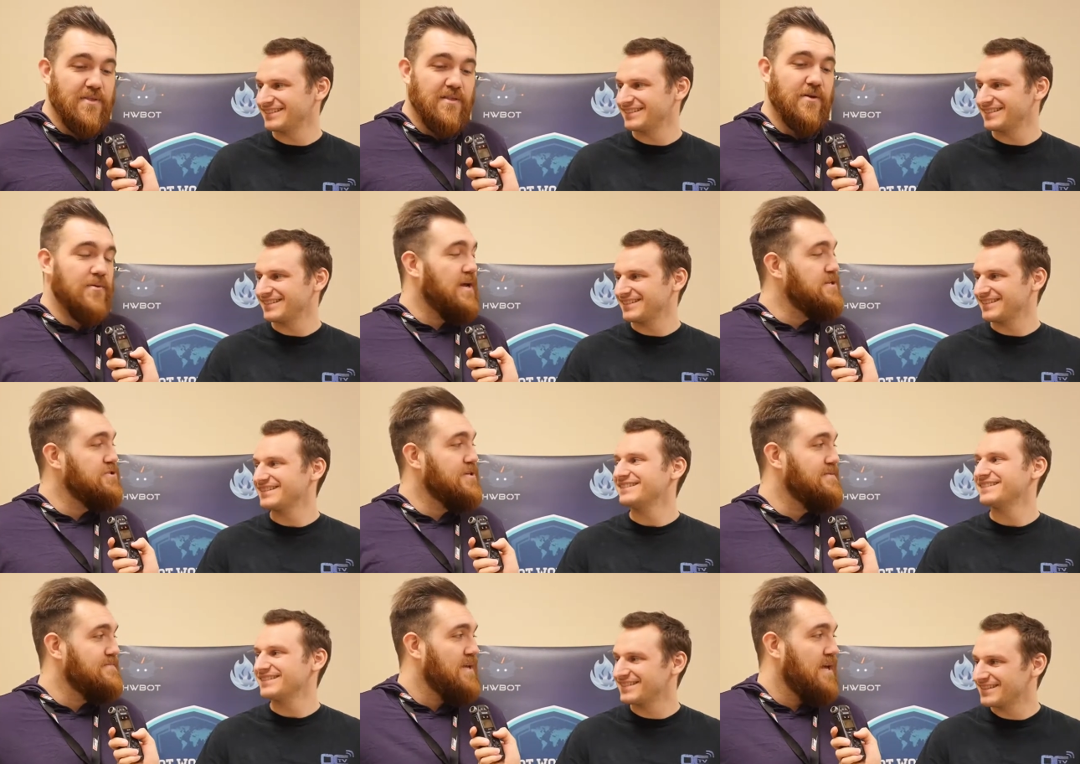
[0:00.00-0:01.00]
Speaker 1: with liquid
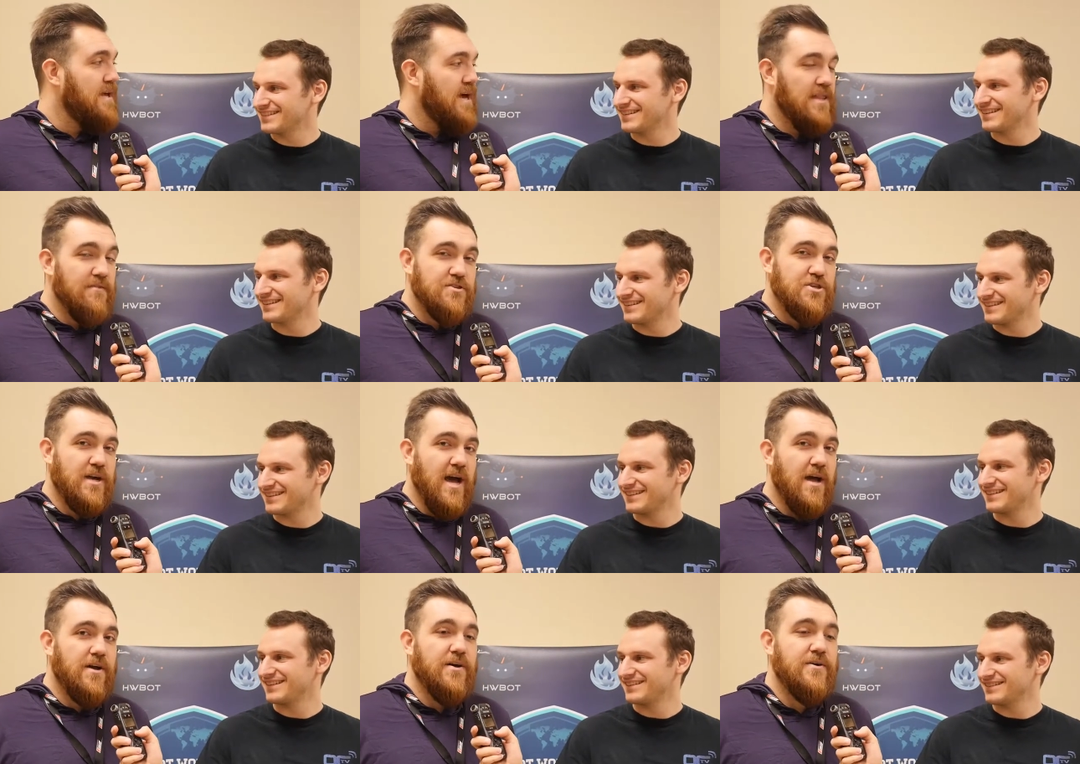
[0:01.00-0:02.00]
nitrogen. I live in
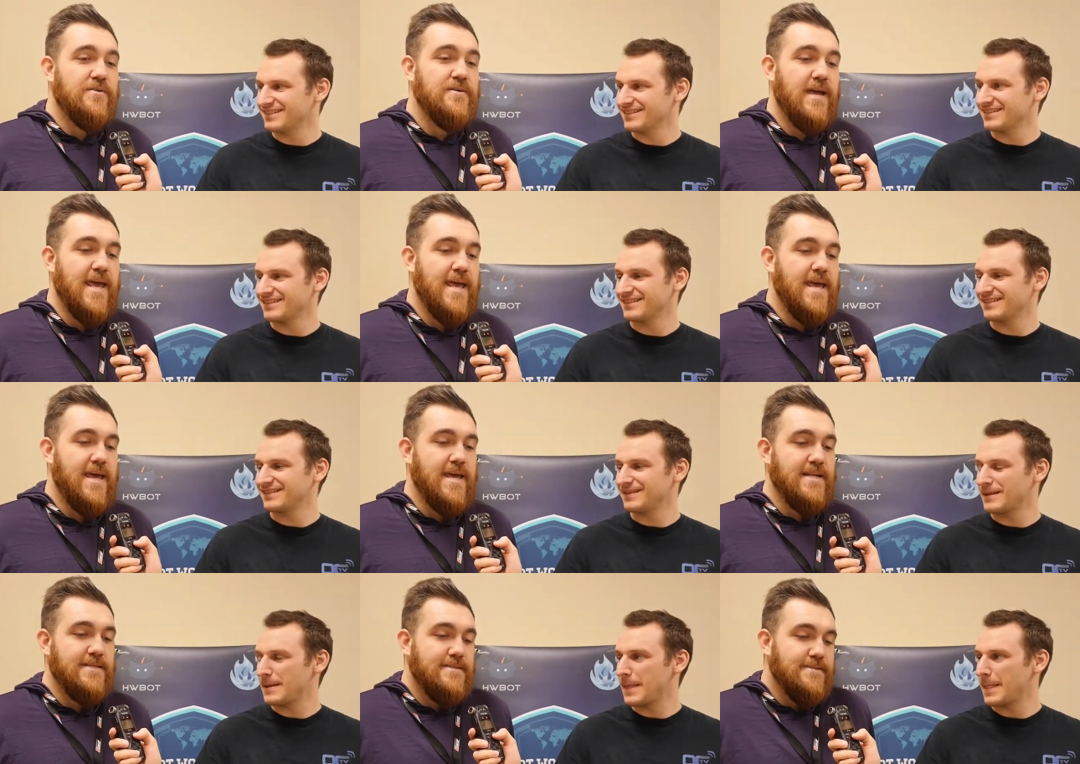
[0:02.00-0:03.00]
Chicago
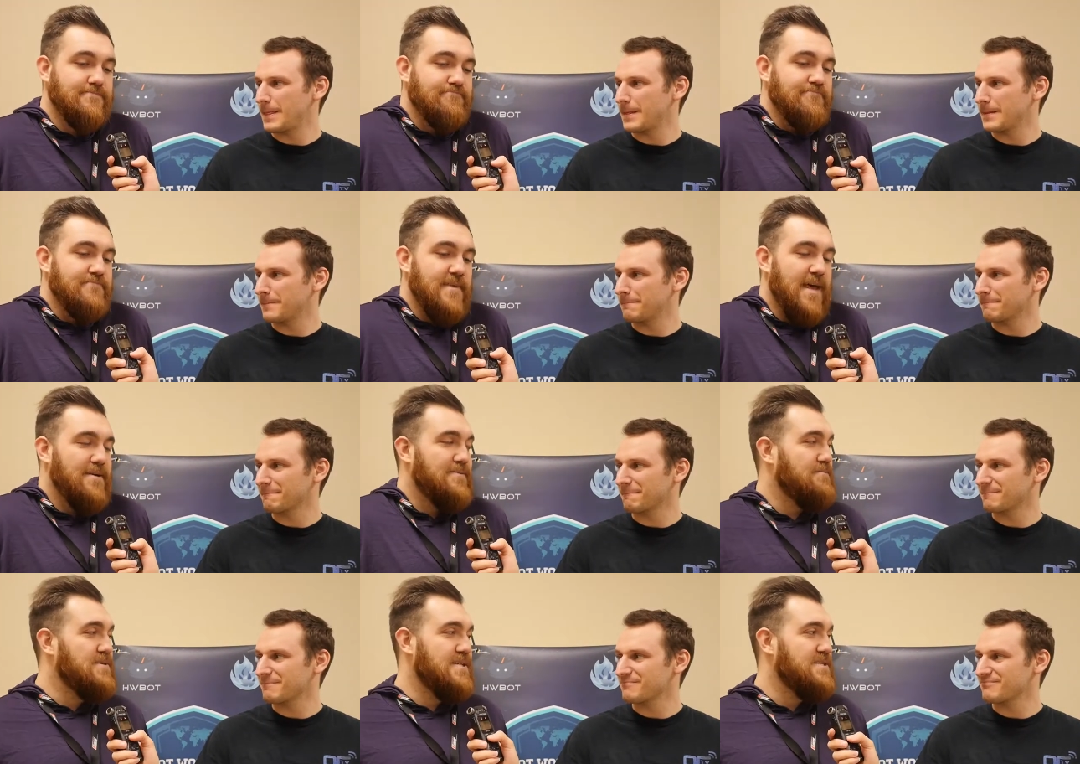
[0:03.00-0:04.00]
and yeah,
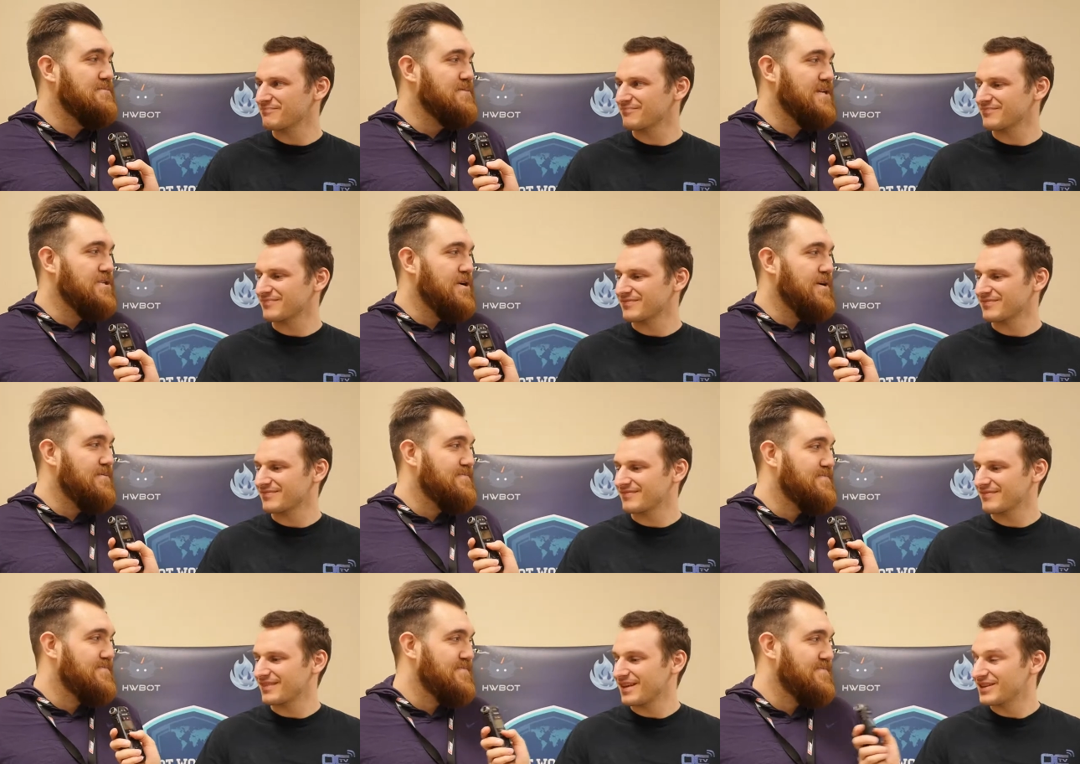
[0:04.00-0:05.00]
I'm a systems engineer.
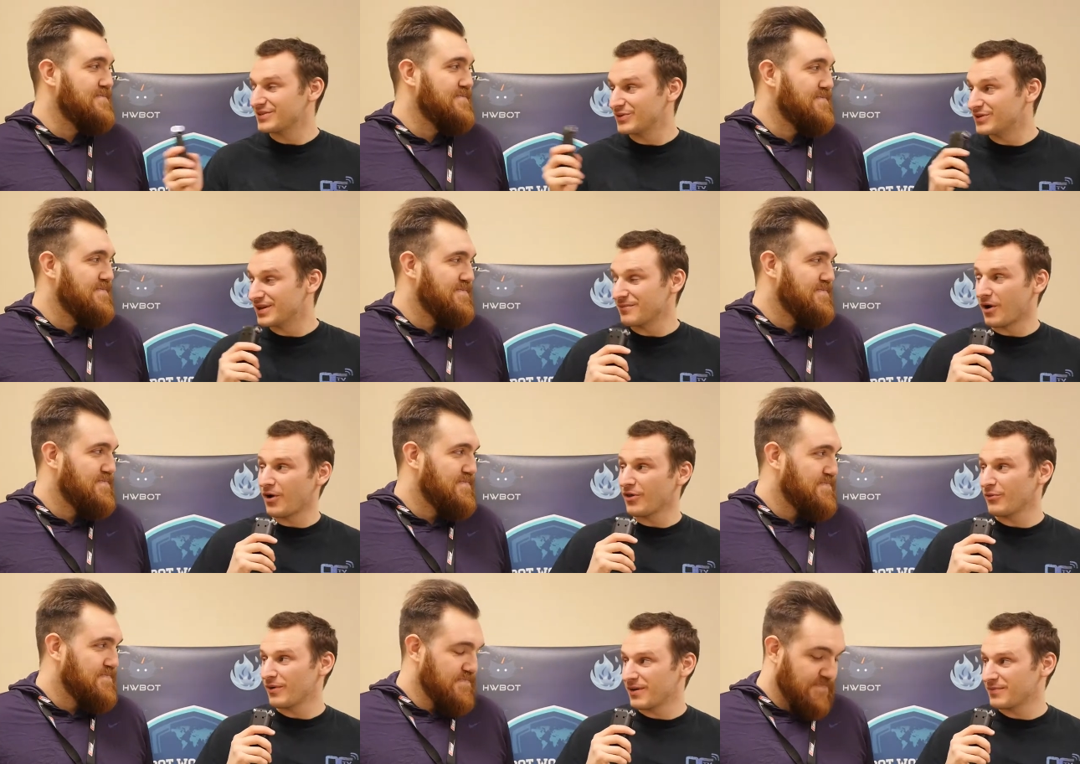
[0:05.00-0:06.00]
Speaker 2: So you came all
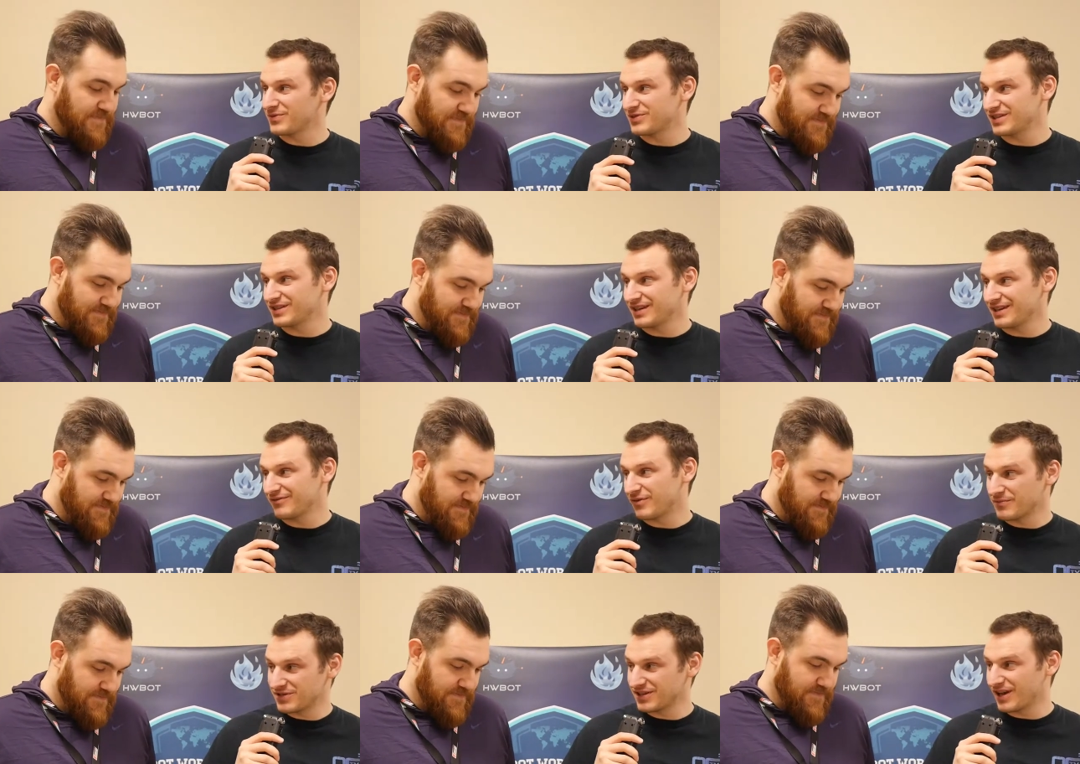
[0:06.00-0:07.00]
the way up to Chica
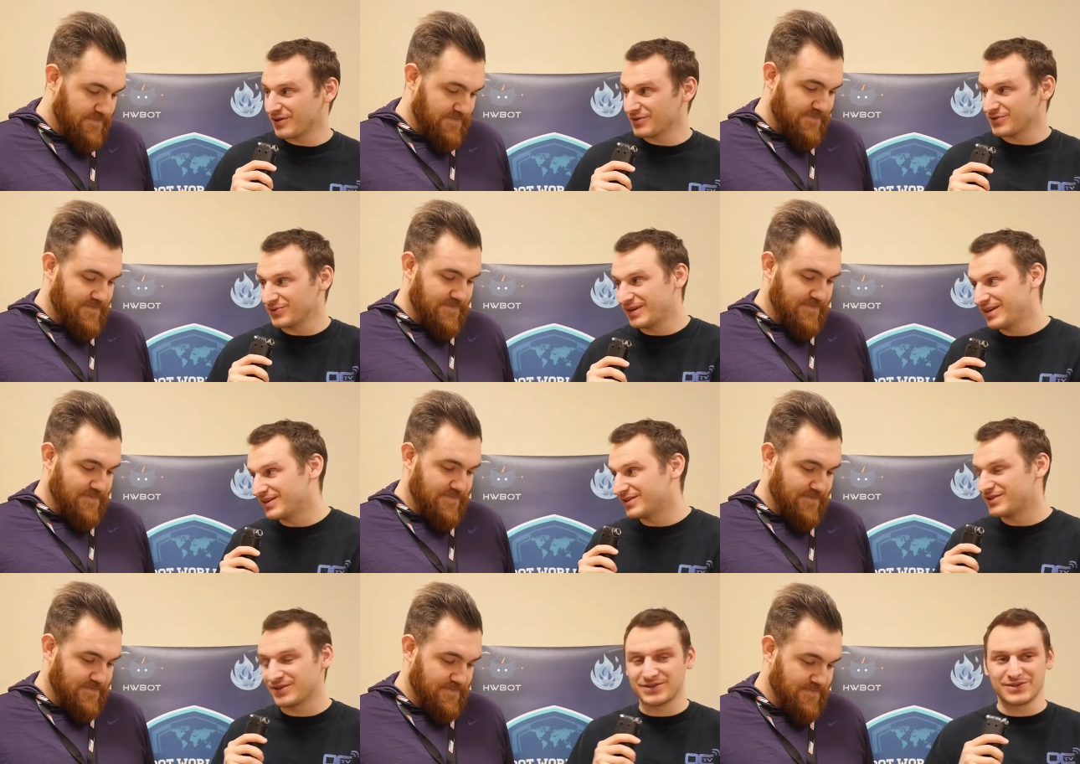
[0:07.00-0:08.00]
from Chicago to here
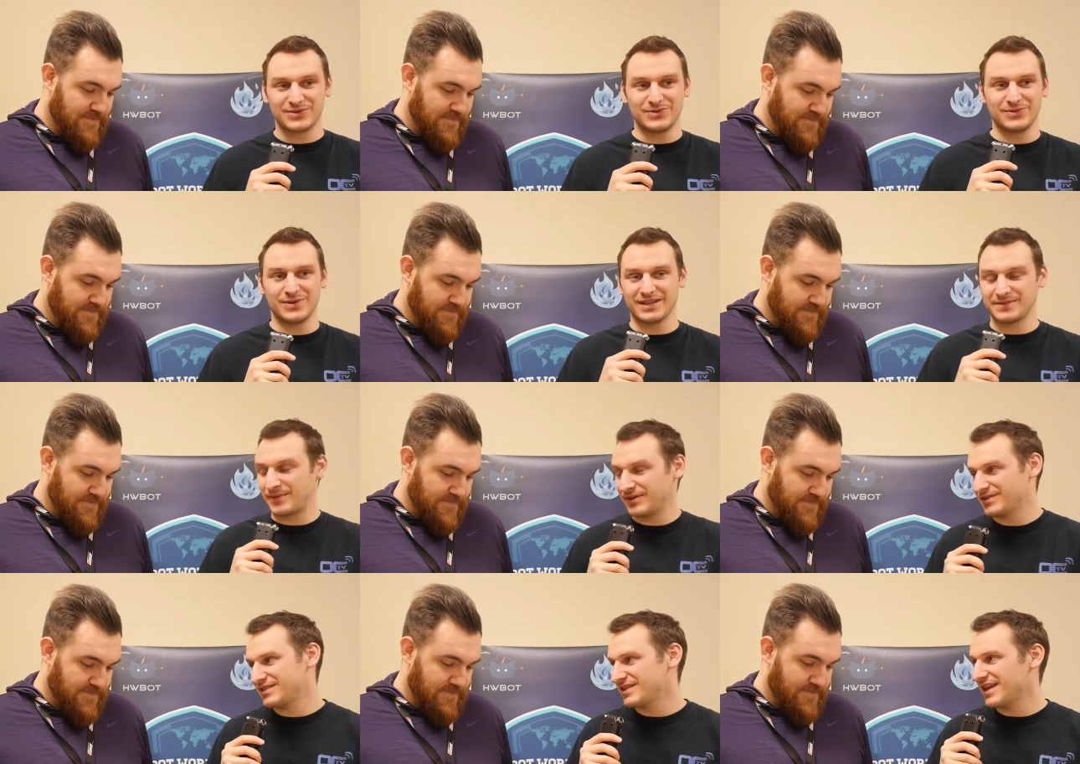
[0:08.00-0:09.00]
just to
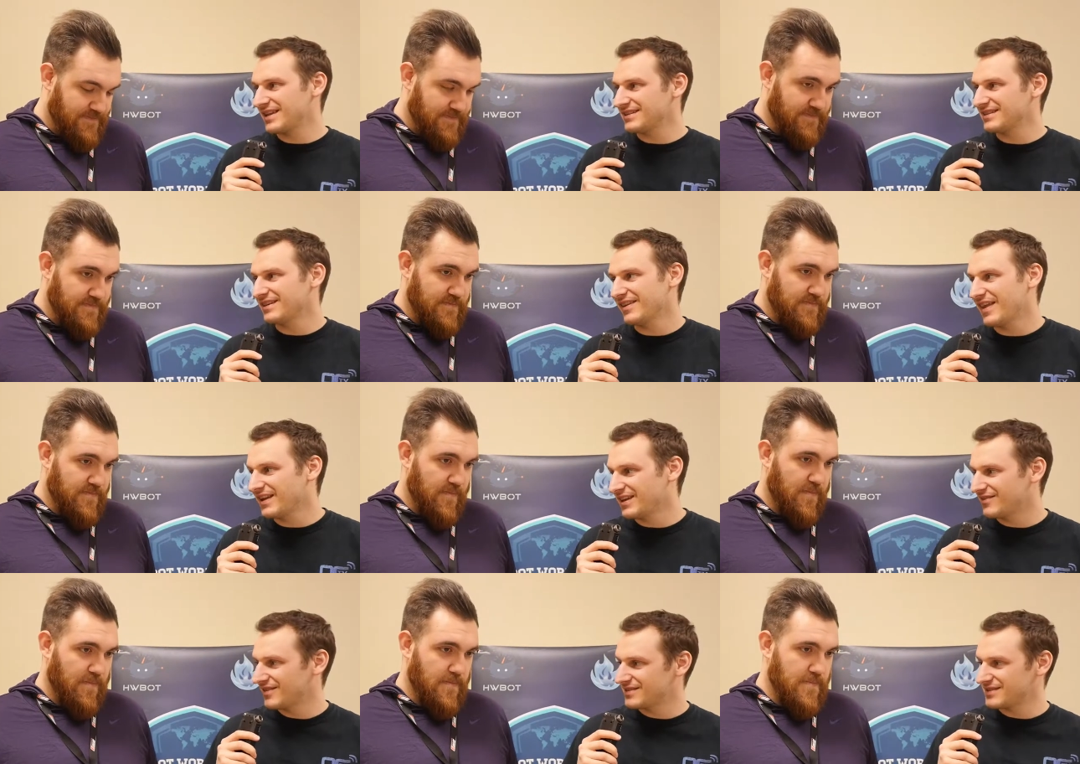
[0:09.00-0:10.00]
experience that uh, that
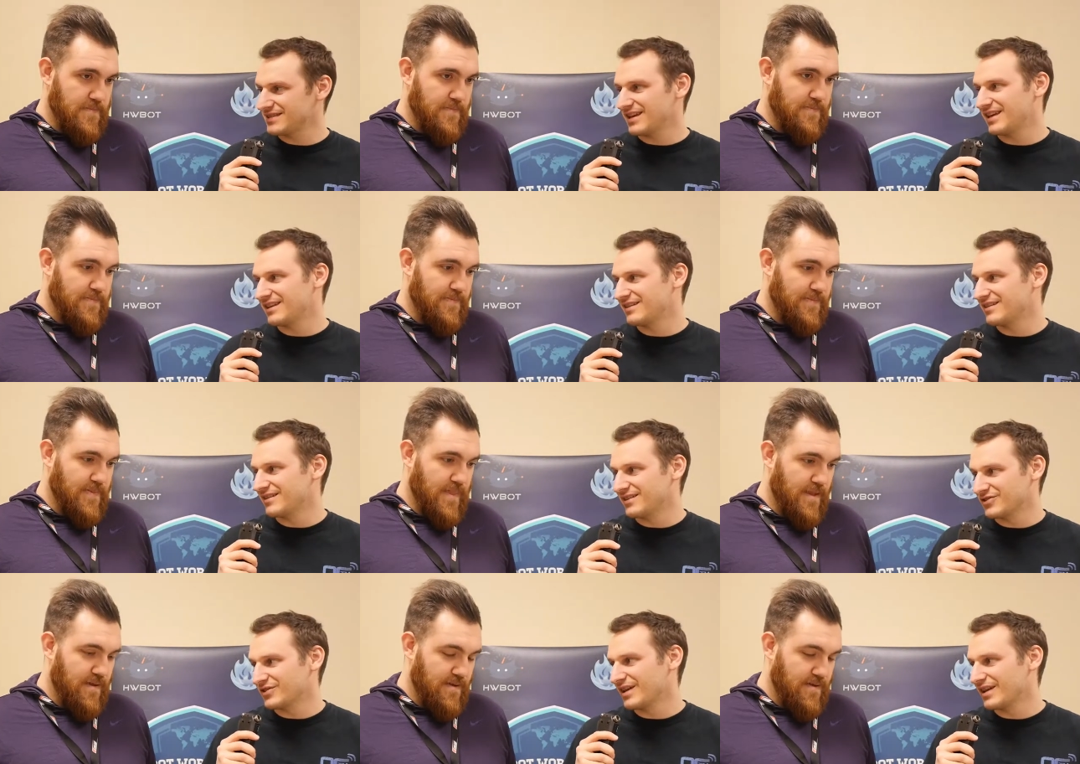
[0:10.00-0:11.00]
event and enjoy